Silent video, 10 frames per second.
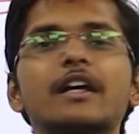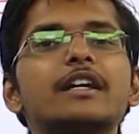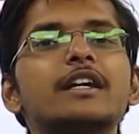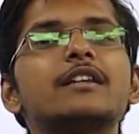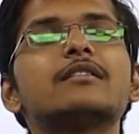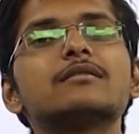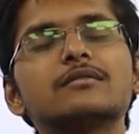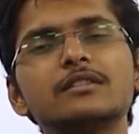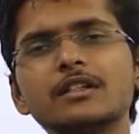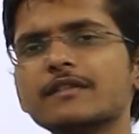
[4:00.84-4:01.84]
in
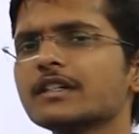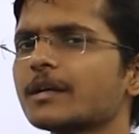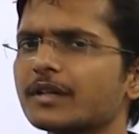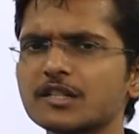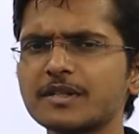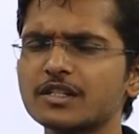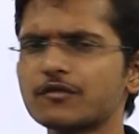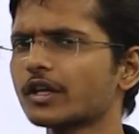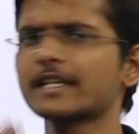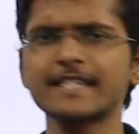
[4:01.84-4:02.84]
different chemical species.
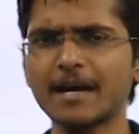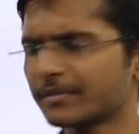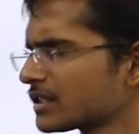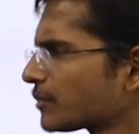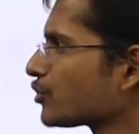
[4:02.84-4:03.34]
For example,